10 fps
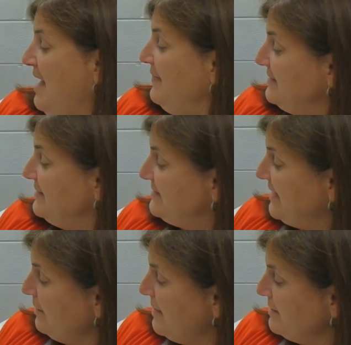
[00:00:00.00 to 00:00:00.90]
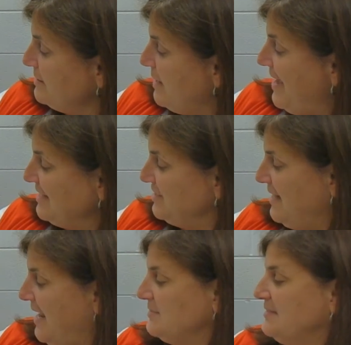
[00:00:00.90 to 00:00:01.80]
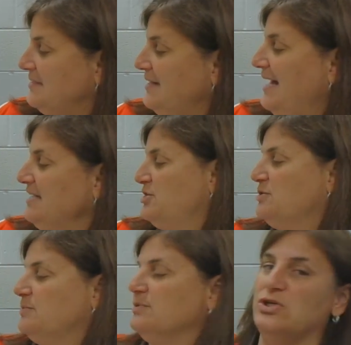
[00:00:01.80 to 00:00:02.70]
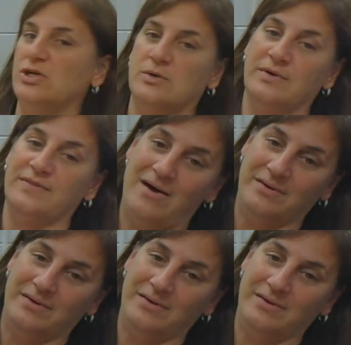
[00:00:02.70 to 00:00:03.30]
Then Stanley imagined how his class picture would look without